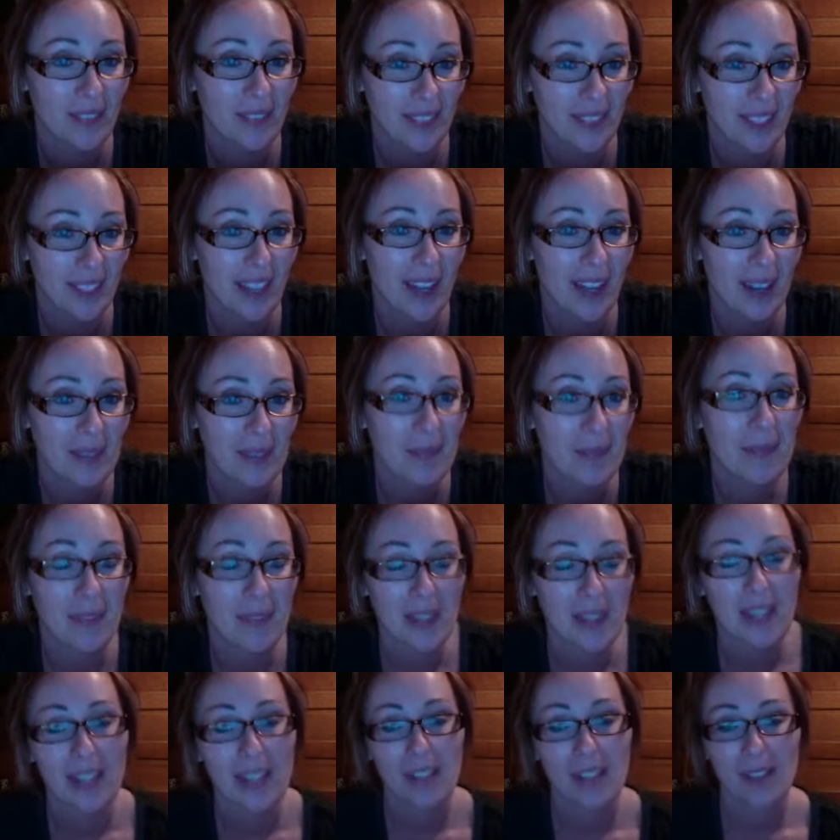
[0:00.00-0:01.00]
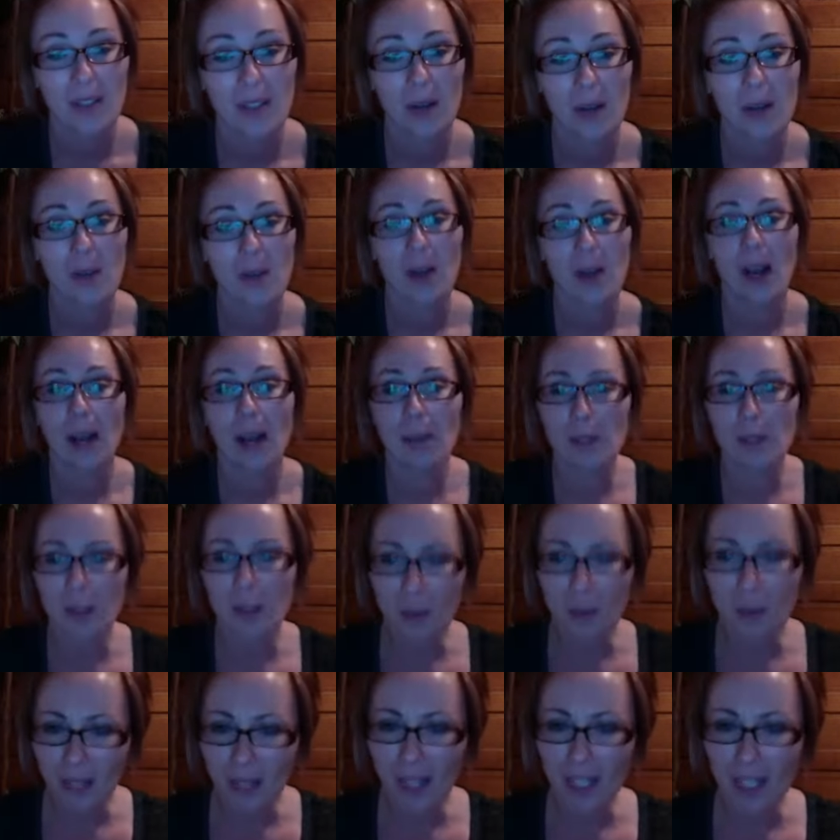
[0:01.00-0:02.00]
Okay. So yeah. Mm-hmm. I'm so
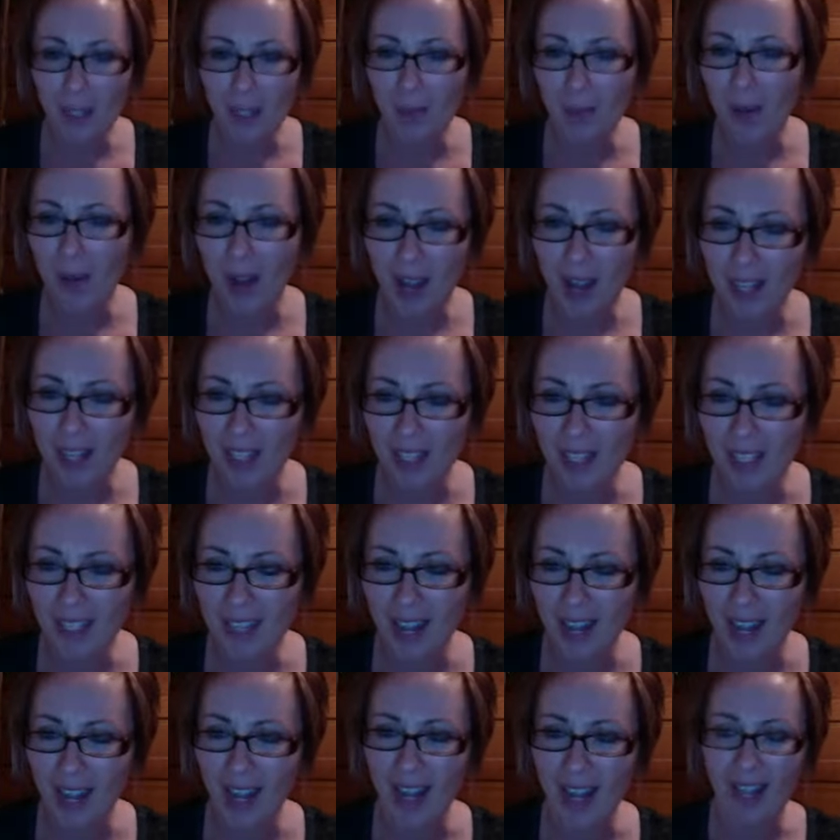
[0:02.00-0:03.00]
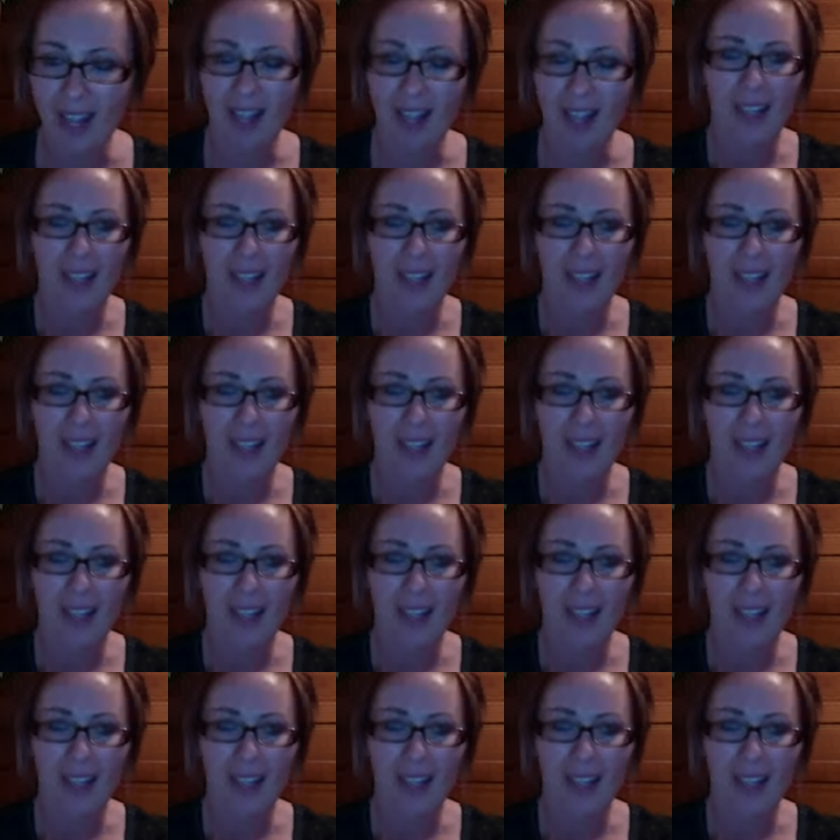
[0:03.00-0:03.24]
glad you were on tonight.